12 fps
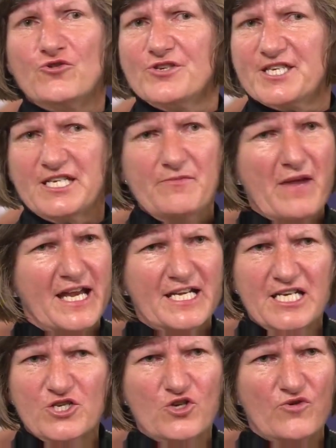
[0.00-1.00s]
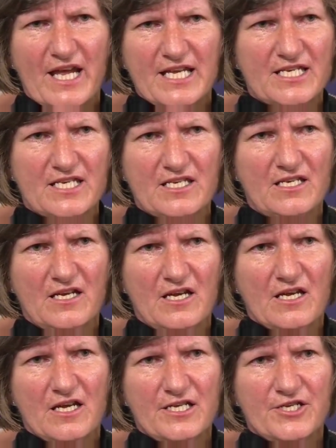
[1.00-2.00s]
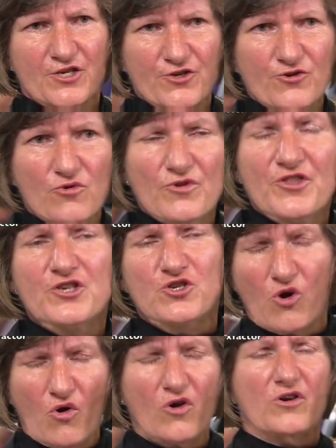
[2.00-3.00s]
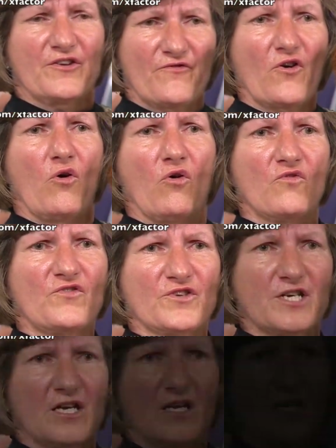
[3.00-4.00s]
don't see many duets, you know, the dog involved.